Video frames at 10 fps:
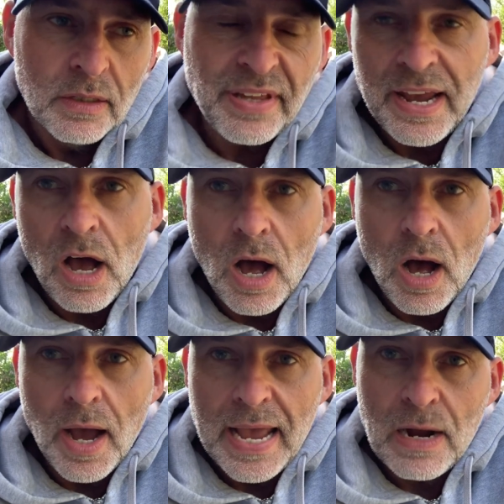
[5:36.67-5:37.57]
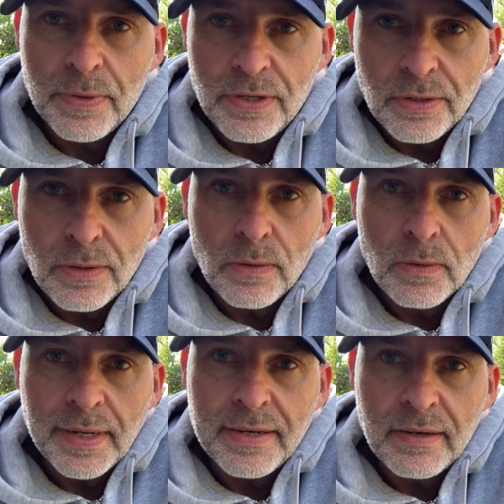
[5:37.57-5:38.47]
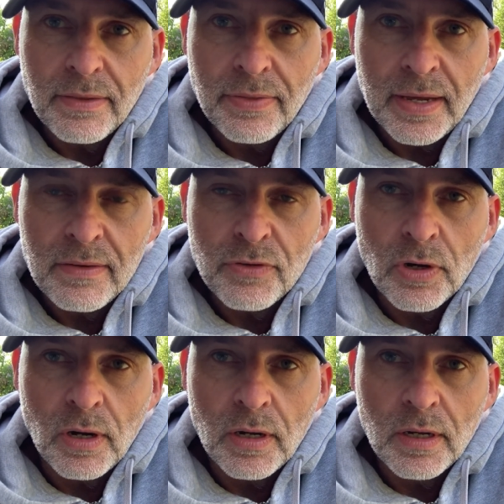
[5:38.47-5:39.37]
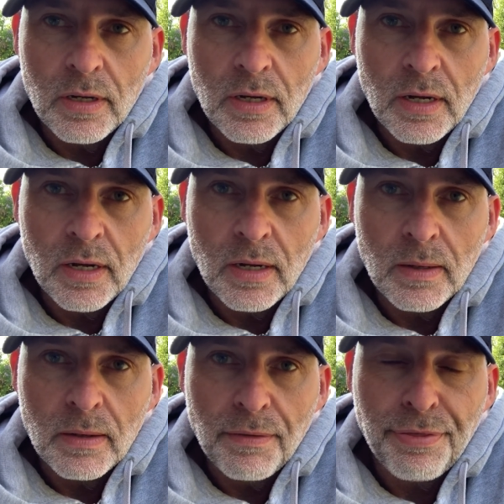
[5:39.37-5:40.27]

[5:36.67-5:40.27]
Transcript: say hi, how are you, and they've got uh,